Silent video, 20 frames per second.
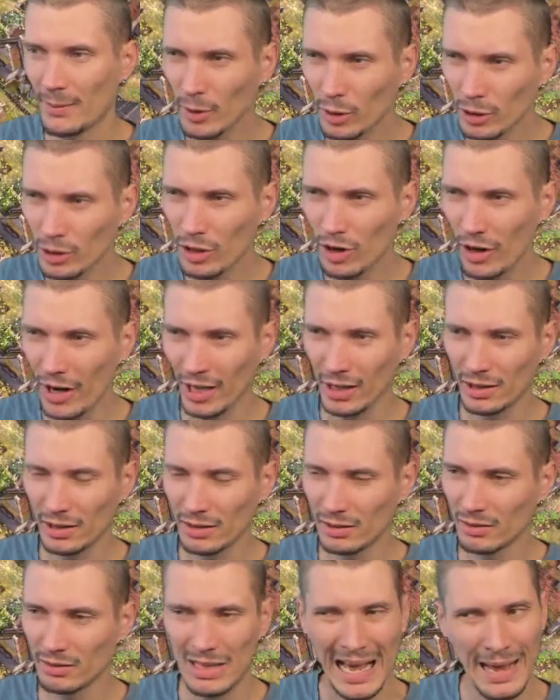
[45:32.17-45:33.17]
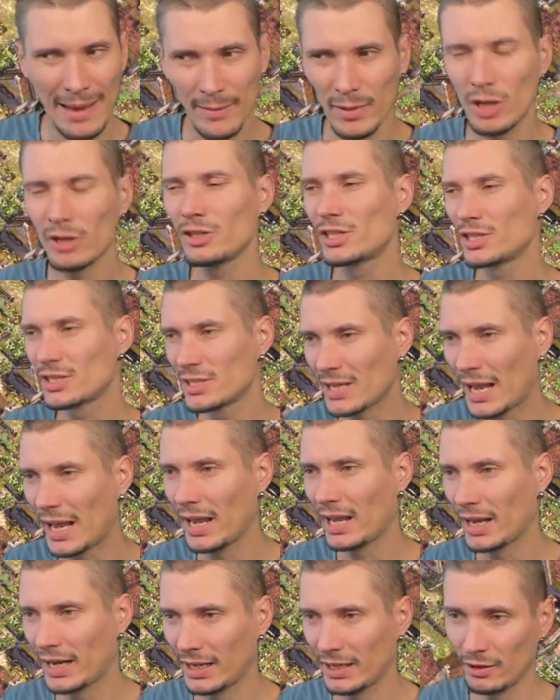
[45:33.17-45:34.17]
I'm not
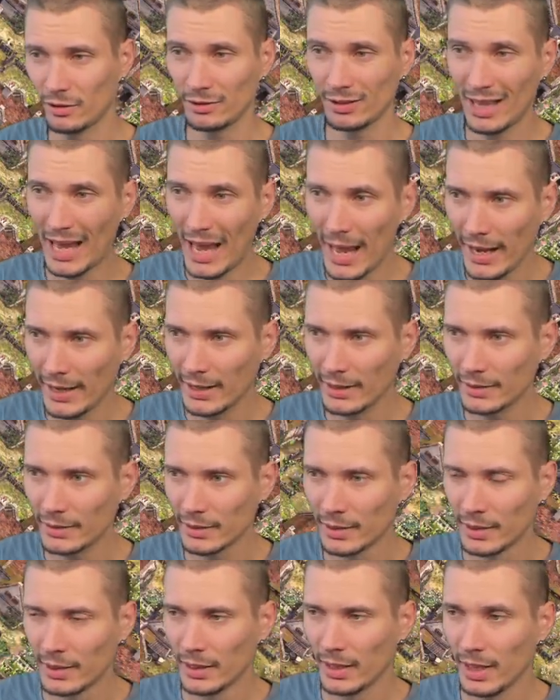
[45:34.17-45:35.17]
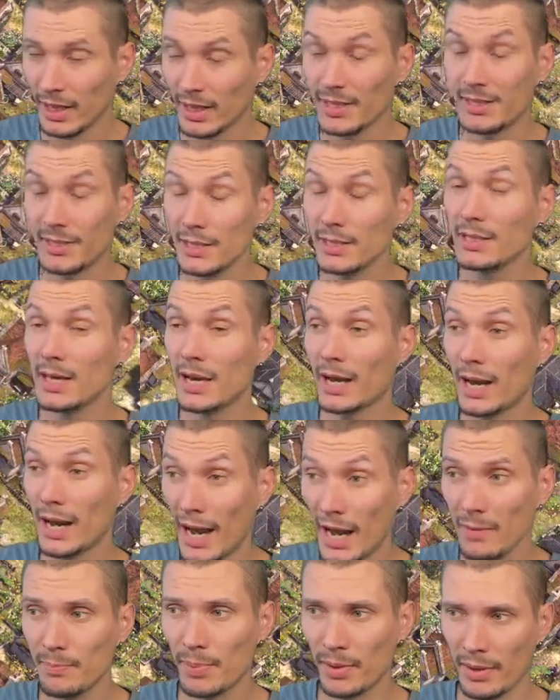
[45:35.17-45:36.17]
saying I don't like it. I see the
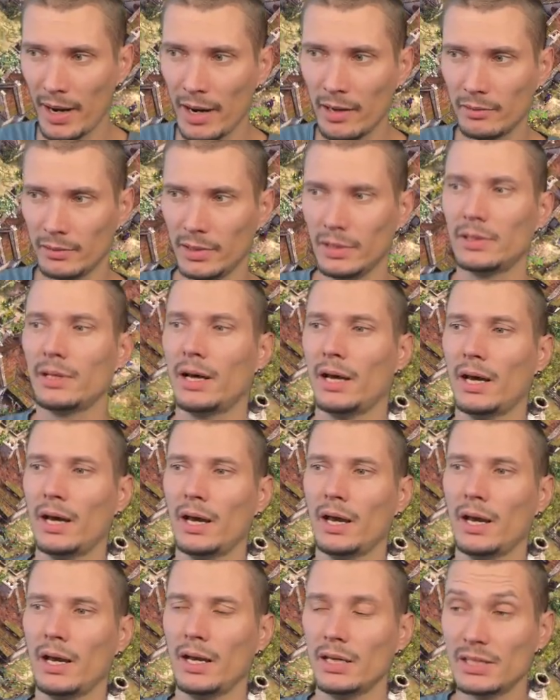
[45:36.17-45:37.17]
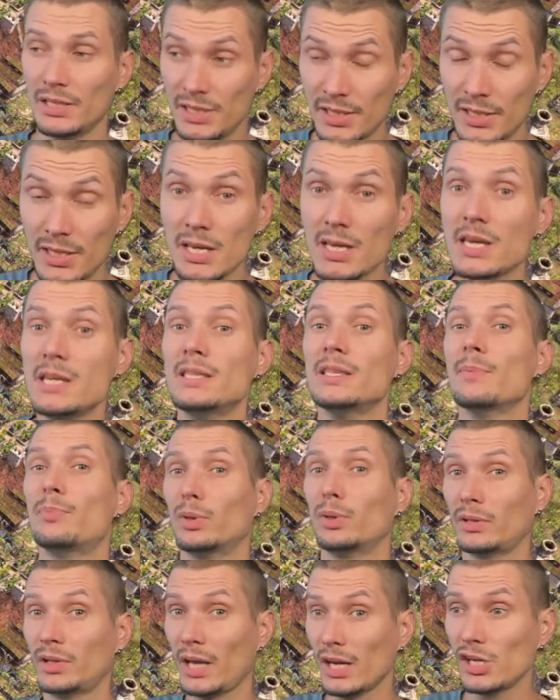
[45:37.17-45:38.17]
hype around it. I see the
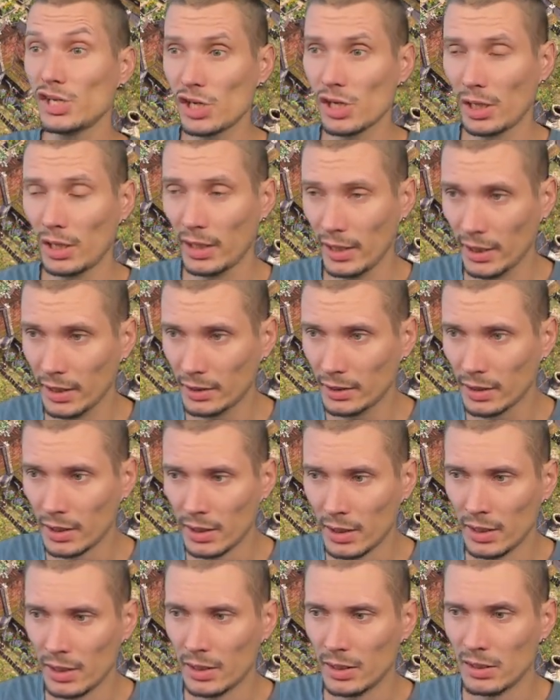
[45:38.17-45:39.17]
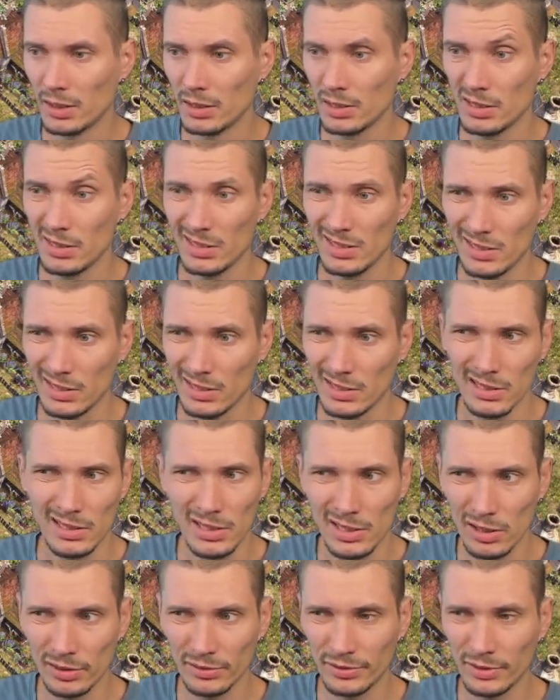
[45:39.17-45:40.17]
potential in it.
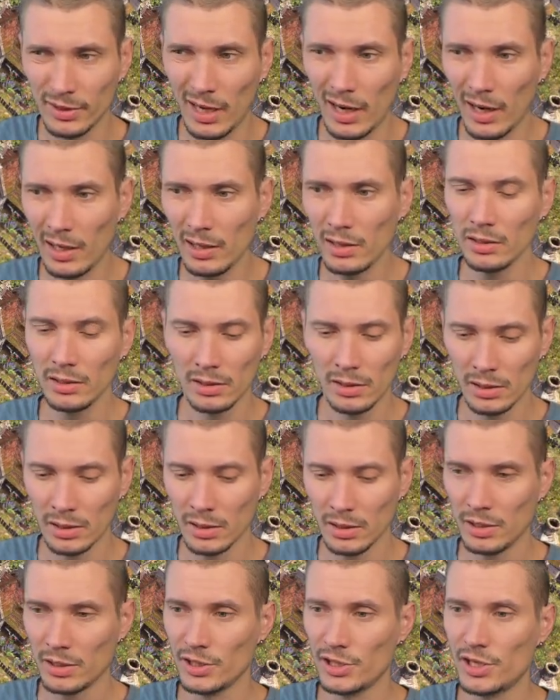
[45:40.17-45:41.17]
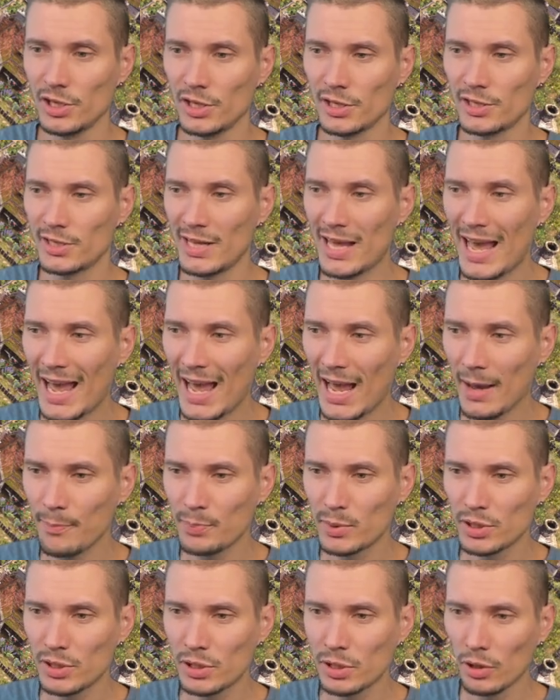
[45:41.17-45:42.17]
So far, just
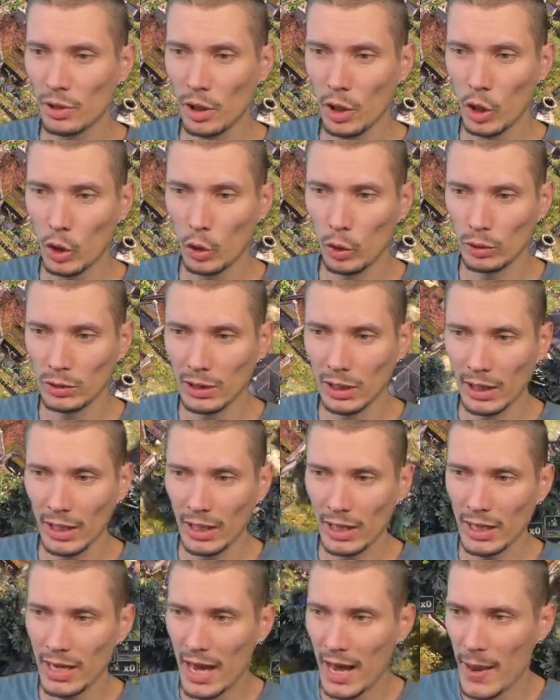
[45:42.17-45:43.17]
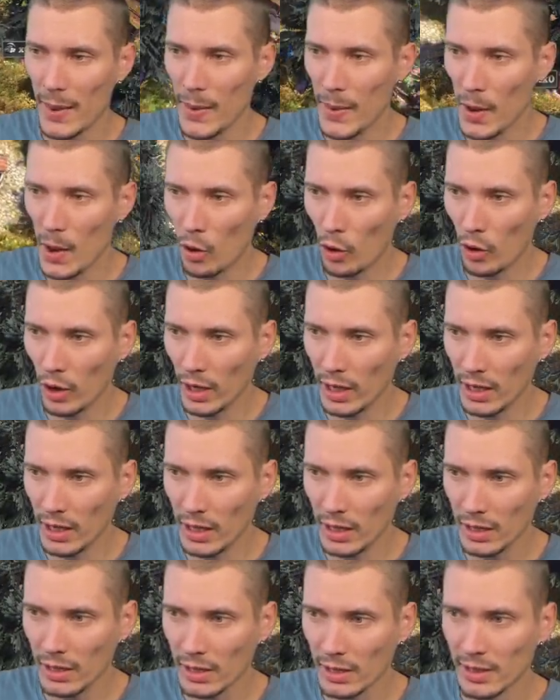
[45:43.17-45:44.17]
absolutely
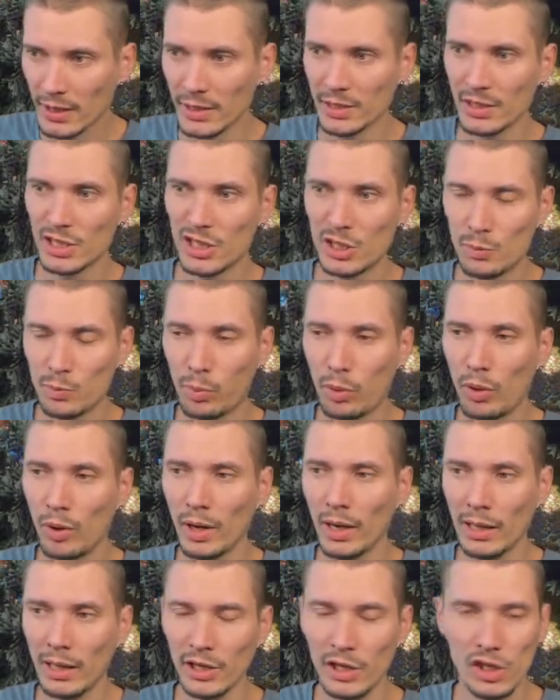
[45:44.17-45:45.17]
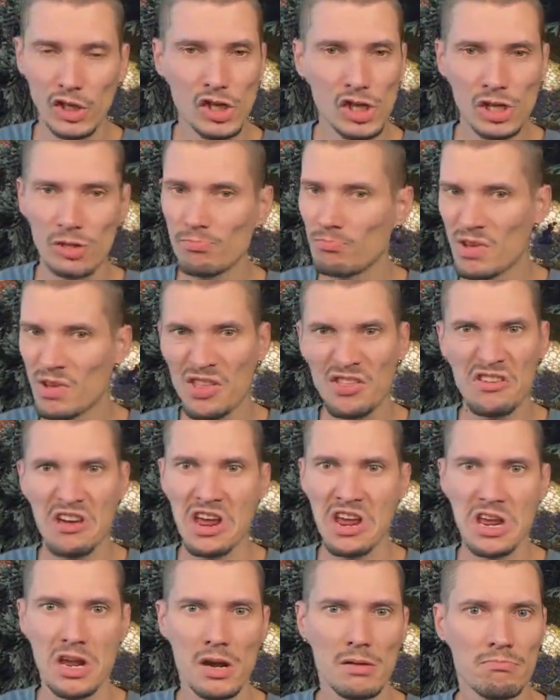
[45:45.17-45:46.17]
annoying spoilage
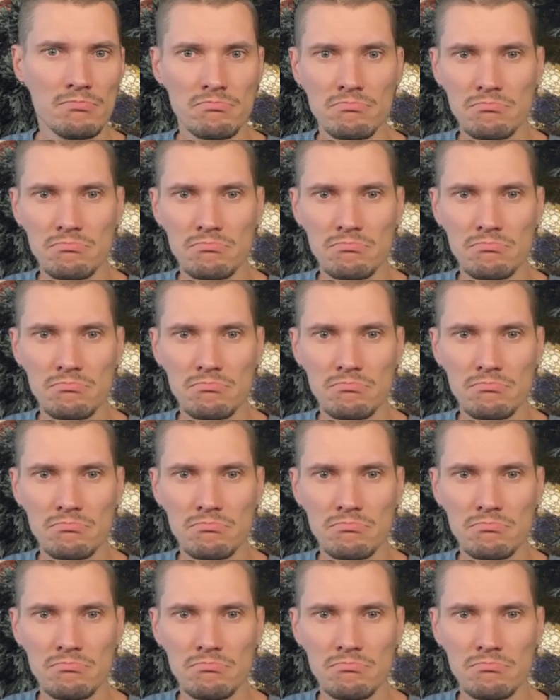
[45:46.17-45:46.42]
thing.